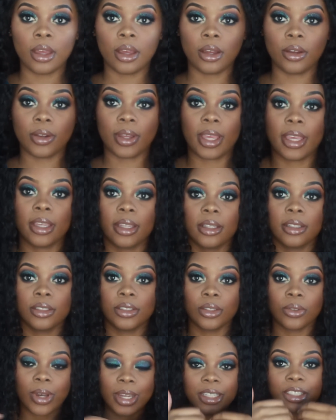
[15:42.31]
Okay,
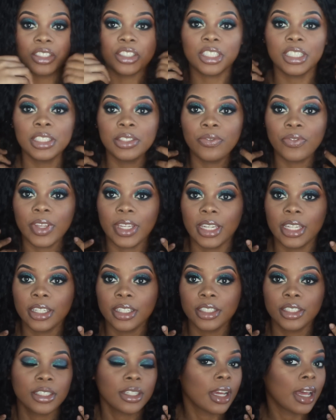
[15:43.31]
so I just
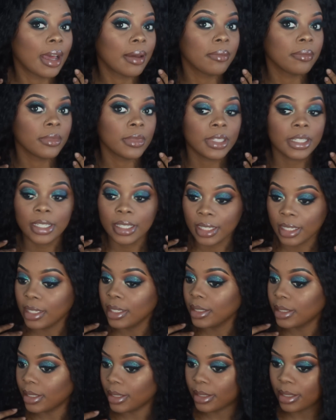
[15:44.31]
finished. I'm
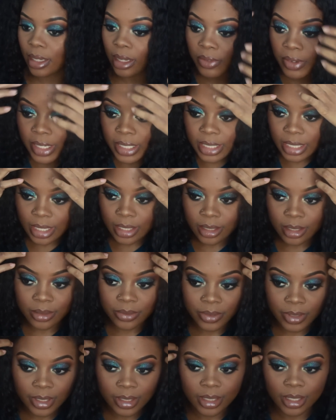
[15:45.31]
looking to see if I see a
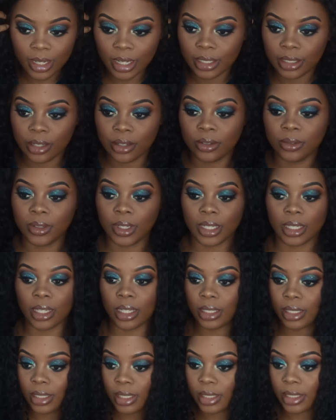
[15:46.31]
difference, and I don't. Like,
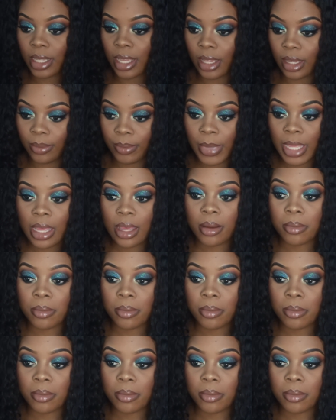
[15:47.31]
it's the same.